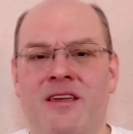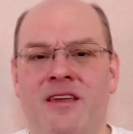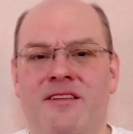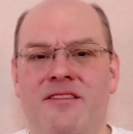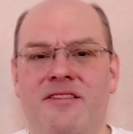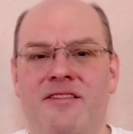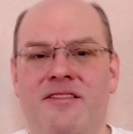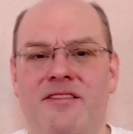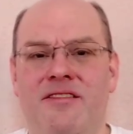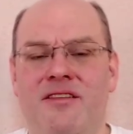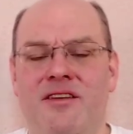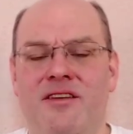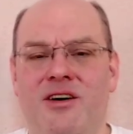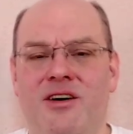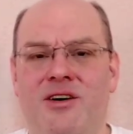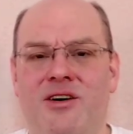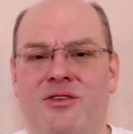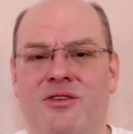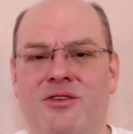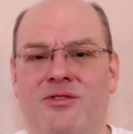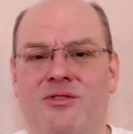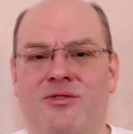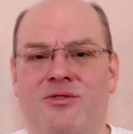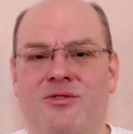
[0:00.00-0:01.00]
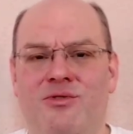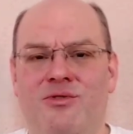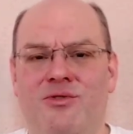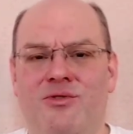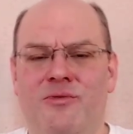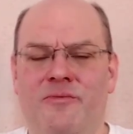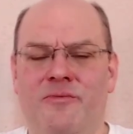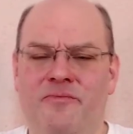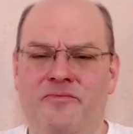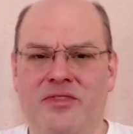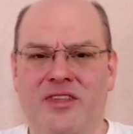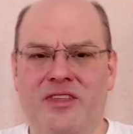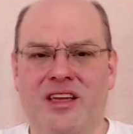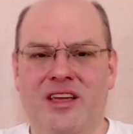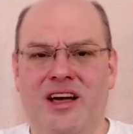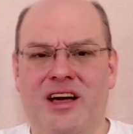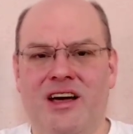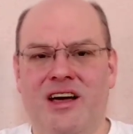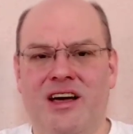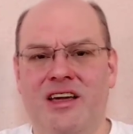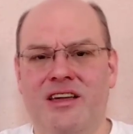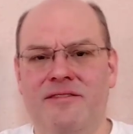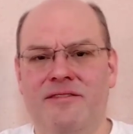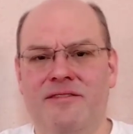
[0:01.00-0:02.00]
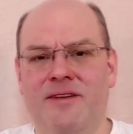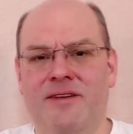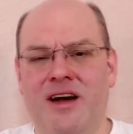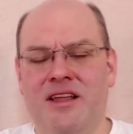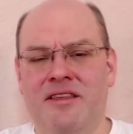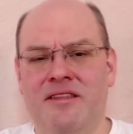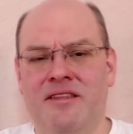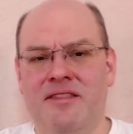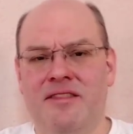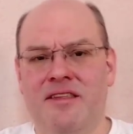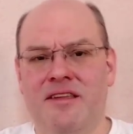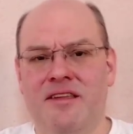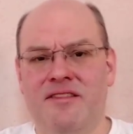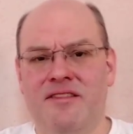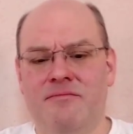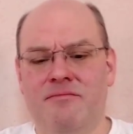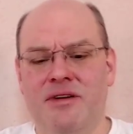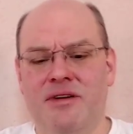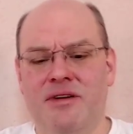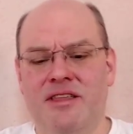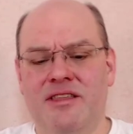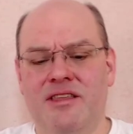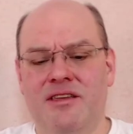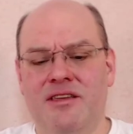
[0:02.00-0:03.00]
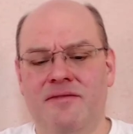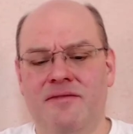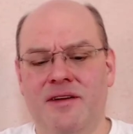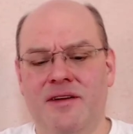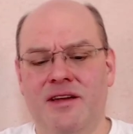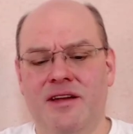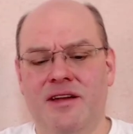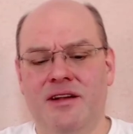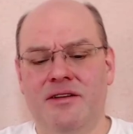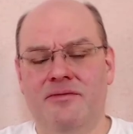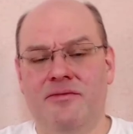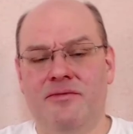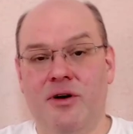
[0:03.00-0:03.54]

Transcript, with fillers: So I find this a bit difficult.